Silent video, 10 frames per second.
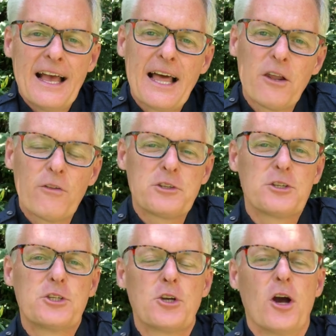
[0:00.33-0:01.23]
Hello, this
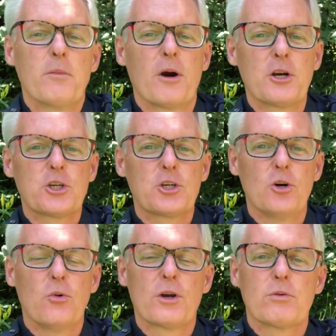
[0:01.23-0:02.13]
is John
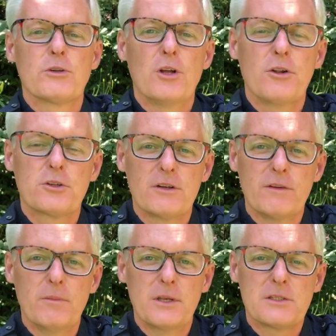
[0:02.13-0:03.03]
Marshall with Results
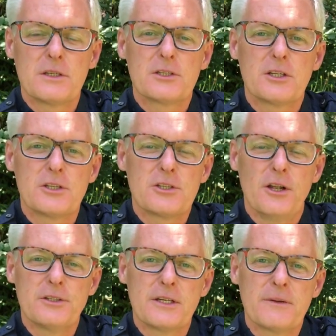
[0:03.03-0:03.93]
Driven Business
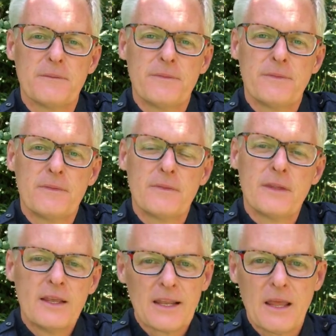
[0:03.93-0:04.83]
Consulting.
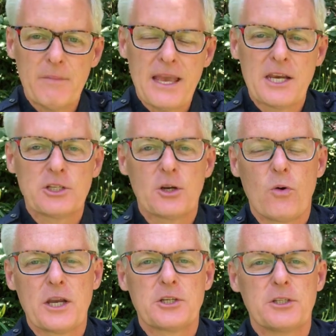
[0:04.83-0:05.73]
Let me ask you a
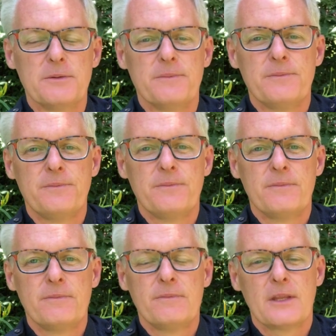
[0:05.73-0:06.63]
question.
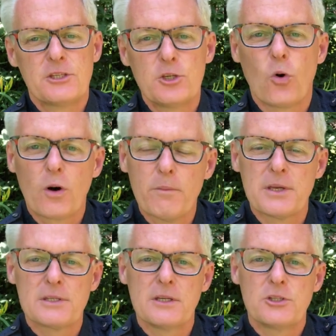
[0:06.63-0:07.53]
Is your
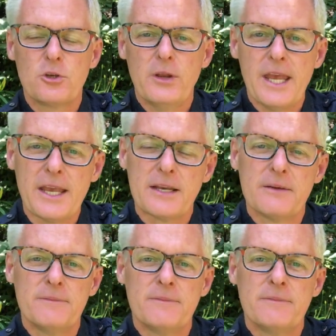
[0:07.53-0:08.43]
business unique?
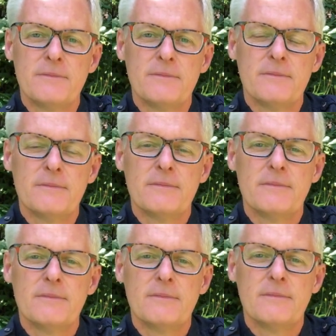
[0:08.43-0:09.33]

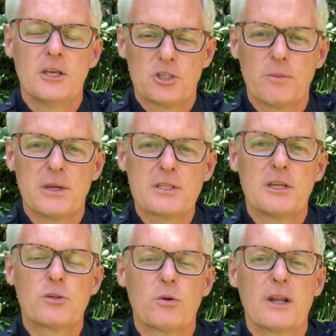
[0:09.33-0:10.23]
Is your
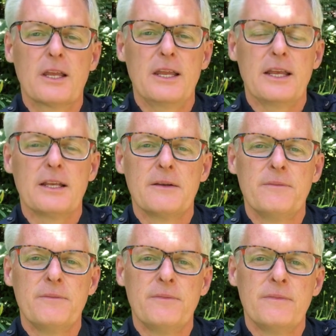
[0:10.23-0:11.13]
business really unique?
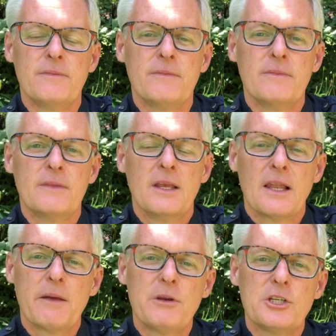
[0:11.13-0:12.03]

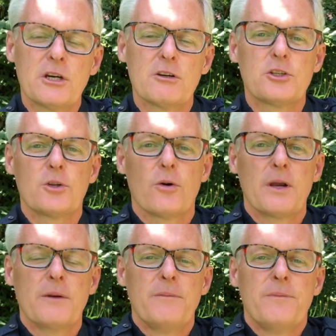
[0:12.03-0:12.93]
Let me share a story.